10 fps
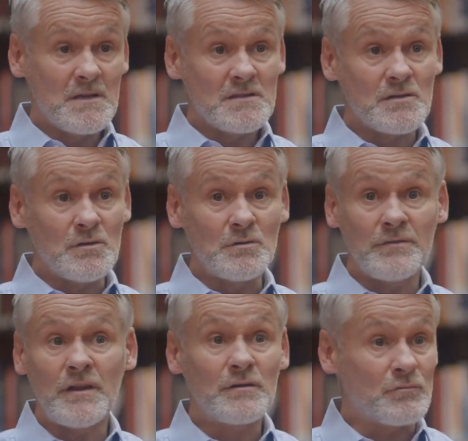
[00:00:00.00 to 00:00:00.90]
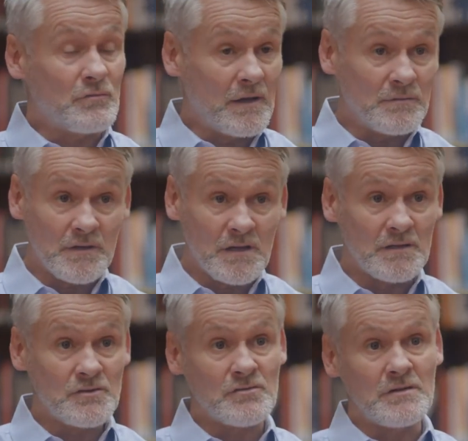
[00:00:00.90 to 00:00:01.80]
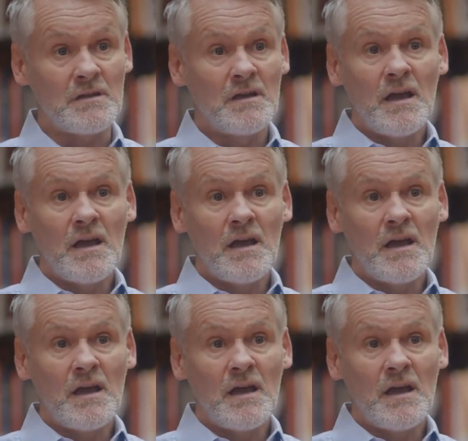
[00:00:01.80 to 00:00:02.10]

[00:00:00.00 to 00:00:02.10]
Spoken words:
So they're around the country.